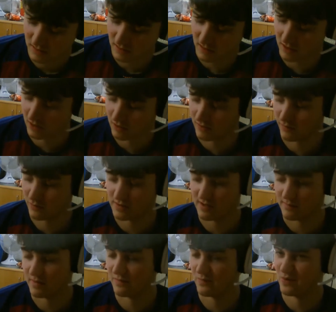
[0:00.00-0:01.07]
we say
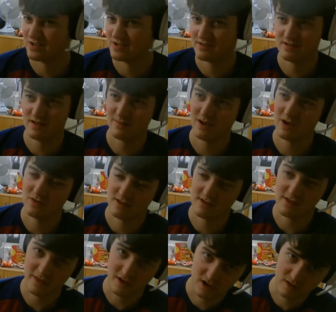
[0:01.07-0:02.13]
minimum wage is £10 or
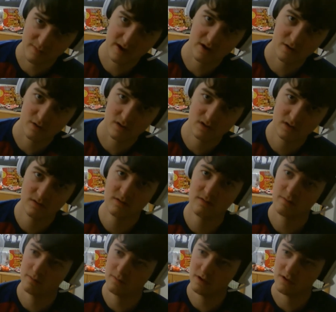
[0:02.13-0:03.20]
£30
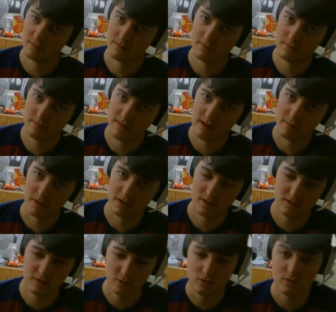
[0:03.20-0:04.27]
per member
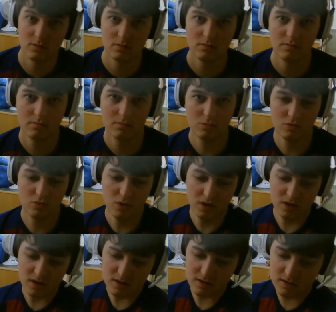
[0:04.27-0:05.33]
who's
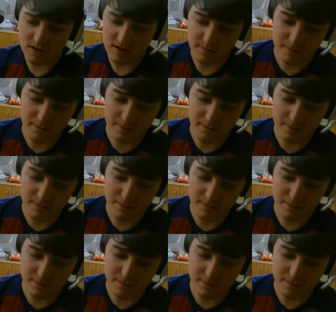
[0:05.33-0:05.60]
working at a time.